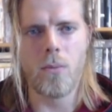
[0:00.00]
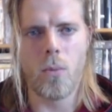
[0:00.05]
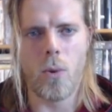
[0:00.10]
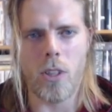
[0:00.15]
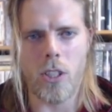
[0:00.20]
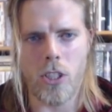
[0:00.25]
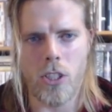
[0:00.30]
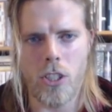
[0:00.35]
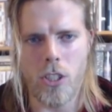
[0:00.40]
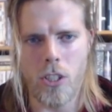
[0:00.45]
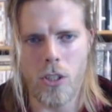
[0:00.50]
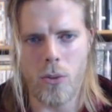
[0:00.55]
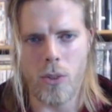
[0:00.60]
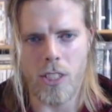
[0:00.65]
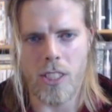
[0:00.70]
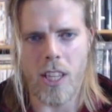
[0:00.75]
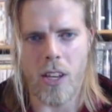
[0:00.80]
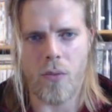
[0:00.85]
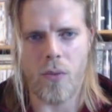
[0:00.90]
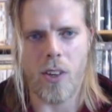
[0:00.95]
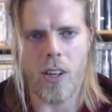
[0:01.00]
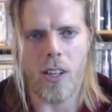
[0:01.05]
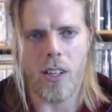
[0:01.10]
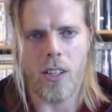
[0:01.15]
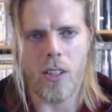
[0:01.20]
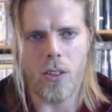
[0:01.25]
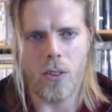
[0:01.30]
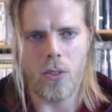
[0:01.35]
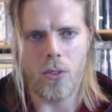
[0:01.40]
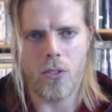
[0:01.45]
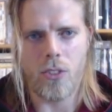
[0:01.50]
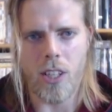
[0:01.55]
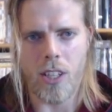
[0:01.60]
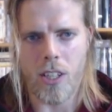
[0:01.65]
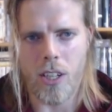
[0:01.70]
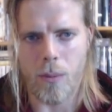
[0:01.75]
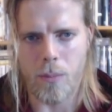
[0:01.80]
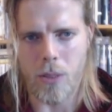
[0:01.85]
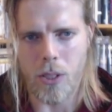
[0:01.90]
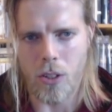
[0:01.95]
what you should do is definitely to
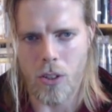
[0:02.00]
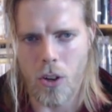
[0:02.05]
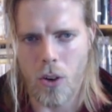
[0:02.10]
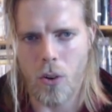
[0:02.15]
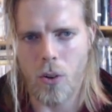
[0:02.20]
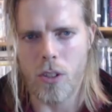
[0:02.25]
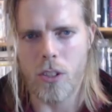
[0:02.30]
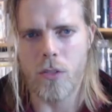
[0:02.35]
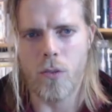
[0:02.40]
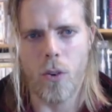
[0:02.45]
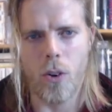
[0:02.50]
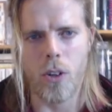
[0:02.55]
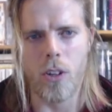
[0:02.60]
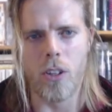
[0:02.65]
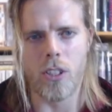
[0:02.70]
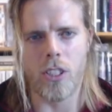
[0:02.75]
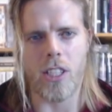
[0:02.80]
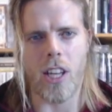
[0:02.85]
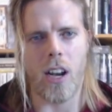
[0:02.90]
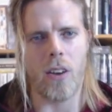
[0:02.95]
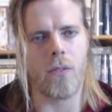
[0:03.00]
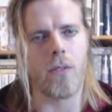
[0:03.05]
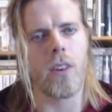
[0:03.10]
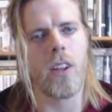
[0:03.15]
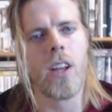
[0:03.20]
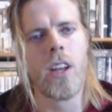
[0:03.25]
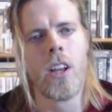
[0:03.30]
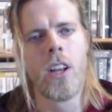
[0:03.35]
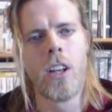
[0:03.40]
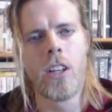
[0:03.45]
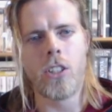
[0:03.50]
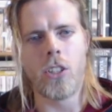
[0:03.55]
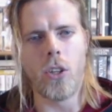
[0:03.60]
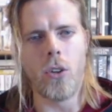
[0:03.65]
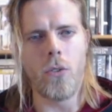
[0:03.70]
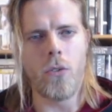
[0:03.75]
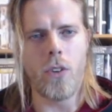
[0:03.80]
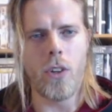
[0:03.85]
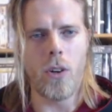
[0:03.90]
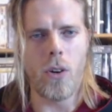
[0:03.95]
set up some goals for yourself. So
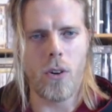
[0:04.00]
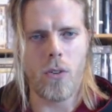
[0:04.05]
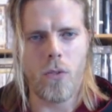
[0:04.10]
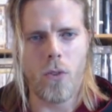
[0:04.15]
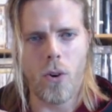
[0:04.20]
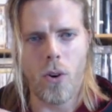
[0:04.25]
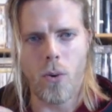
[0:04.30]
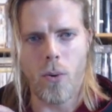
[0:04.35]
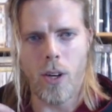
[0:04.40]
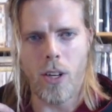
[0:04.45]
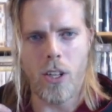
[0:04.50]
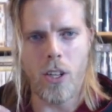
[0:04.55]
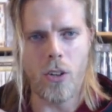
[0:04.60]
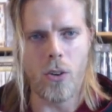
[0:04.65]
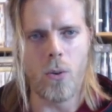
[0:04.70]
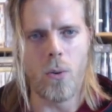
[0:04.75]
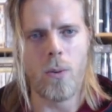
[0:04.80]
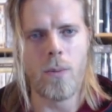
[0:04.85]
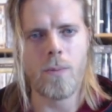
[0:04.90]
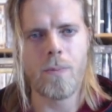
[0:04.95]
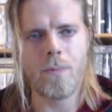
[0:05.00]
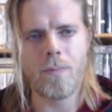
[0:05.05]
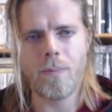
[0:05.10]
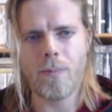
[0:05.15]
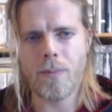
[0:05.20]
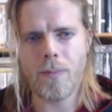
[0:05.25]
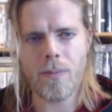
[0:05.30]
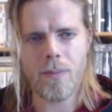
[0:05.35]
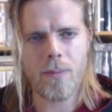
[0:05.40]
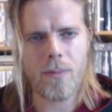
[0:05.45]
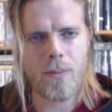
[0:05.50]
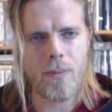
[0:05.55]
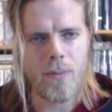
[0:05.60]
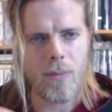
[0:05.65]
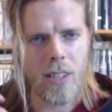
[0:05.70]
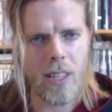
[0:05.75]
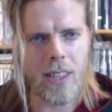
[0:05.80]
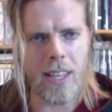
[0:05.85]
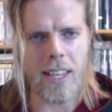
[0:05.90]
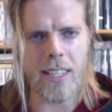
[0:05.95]
if you look forward to
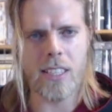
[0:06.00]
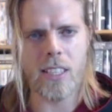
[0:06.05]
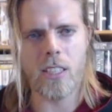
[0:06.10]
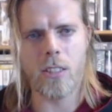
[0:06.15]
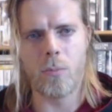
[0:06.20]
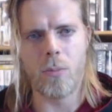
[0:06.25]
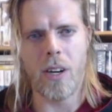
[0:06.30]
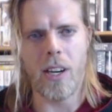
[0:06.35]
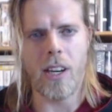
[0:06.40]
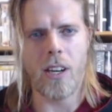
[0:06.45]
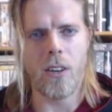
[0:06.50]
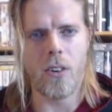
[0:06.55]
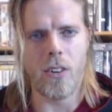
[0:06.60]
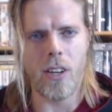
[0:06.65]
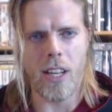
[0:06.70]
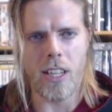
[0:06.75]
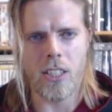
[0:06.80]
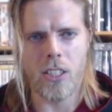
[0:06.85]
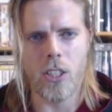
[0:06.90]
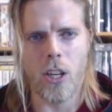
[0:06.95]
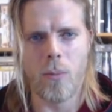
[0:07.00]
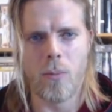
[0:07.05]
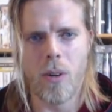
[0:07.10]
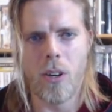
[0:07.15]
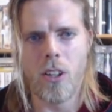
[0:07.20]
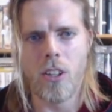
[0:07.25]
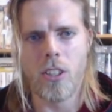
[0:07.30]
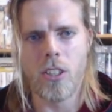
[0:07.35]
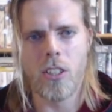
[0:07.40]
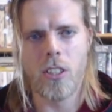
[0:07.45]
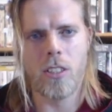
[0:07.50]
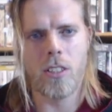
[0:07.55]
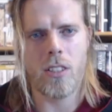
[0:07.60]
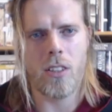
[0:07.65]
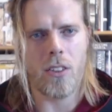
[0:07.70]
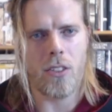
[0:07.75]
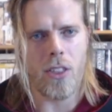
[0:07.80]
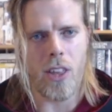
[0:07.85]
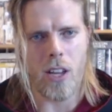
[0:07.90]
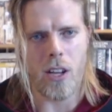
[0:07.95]
next spring or next summer,
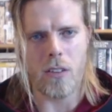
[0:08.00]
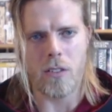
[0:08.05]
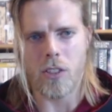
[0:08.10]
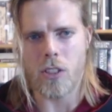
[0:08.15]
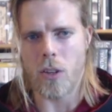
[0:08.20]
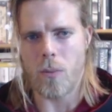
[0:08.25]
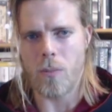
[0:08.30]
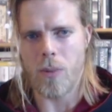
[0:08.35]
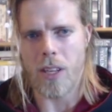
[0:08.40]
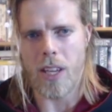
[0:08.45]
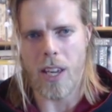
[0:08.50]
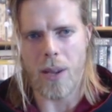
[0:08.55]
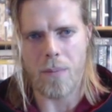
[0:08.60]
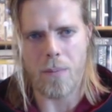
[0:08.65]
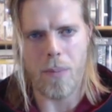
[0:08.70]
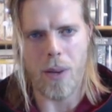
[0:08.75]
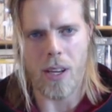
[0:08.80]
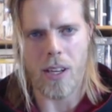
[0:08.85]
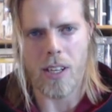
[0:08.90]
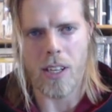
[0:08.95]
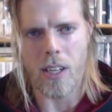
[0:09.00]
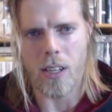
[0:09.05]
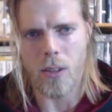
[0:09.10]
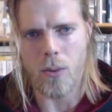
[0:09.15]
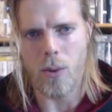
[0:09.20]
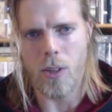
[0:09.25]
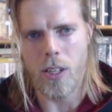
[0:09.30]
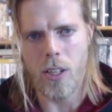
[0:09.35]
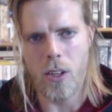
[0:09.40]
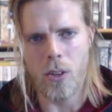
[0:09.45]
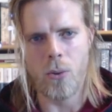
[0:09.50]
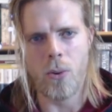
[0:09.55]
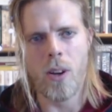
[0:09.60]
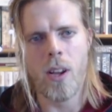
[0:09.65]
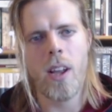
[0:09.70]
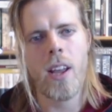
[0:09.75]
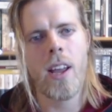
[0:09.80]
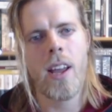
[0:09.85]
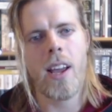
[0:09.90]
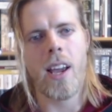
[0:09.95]
just think of something epic that you will do,
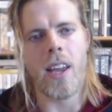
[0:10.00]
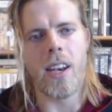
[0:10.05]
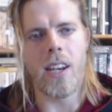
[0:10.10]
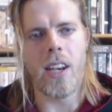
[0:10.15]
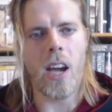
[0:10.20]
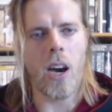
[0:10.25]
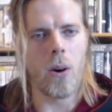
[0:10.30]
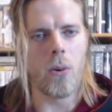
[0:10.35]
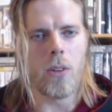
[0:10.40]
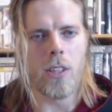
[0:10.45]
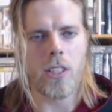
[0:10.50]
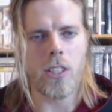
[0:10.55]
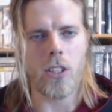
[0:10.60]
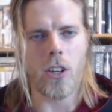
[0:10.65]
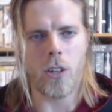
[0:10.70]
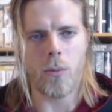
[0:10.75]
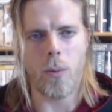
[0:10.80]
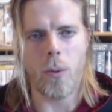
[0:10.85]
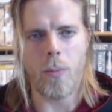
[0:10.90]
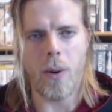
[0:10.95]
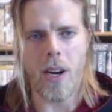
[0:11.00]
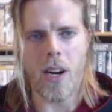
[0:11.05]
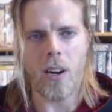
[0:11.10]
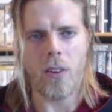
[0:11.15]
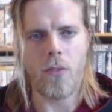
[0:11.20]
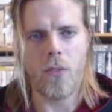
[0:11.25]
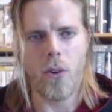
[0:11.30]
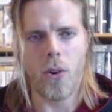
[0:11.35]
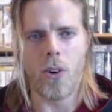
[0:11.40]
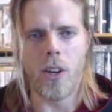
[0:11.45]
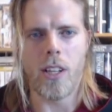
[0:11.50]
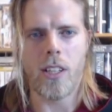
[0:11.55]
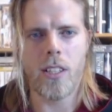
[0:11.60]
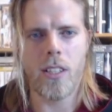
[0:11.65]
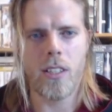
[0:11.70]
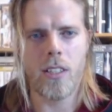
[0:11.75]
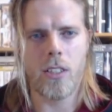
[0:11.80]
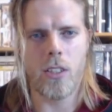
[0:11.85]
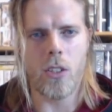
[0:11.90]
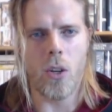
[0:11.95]
and now you start preparing for
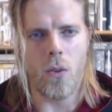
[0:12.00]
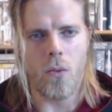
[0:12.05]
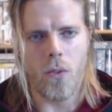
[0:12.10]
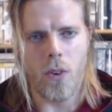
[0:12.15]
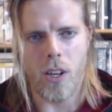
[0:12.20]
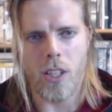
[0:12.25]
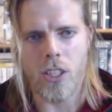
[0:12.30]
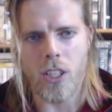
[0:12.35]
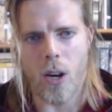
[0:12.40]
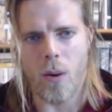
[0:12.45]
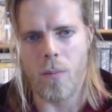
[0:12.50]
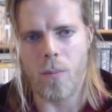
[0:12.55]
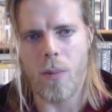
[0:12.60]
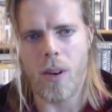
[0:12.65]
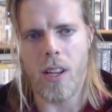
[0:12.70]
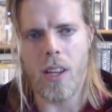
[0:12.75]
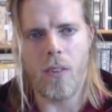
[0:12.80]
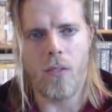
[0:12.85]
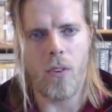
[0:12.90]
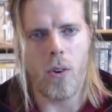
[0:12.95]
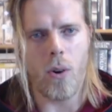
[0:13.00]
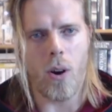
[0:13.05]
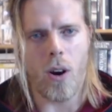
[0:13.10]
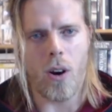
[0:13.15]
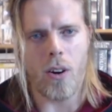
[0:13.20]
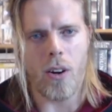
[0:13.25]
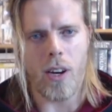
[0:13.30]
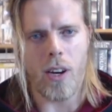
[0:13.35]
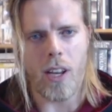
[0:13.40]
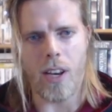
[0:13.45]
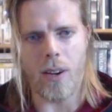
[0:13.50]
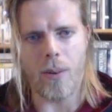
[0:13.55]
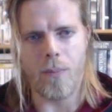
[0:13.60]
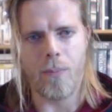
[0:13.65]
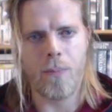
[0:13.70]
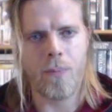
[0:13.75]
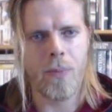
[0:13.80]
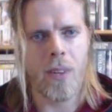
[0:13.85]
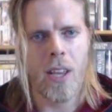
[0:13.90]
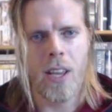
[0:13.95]
it. So for example, if you are in,